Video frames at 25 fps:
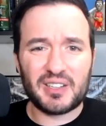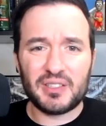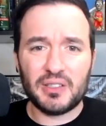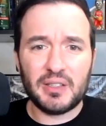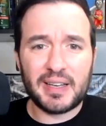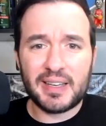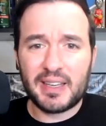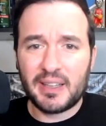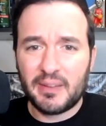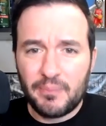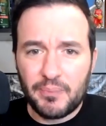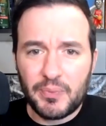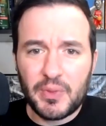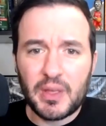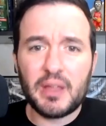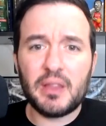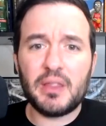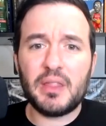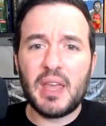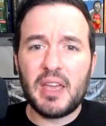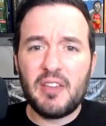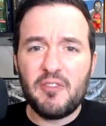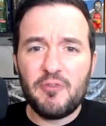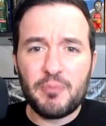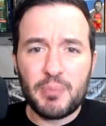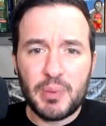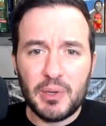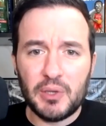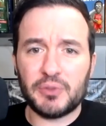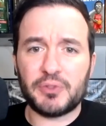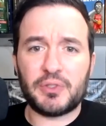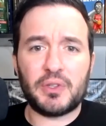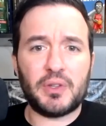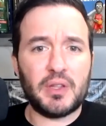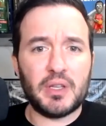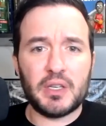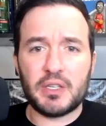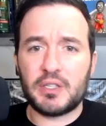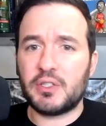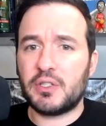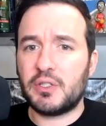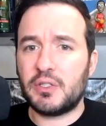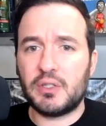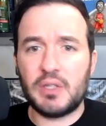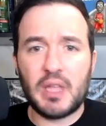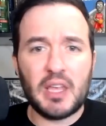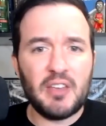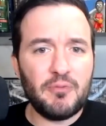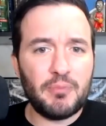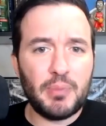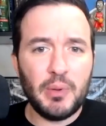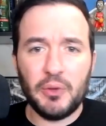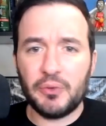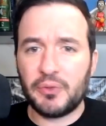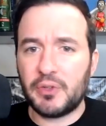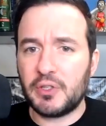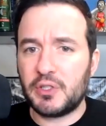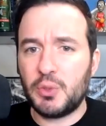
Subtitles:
Like, they've built the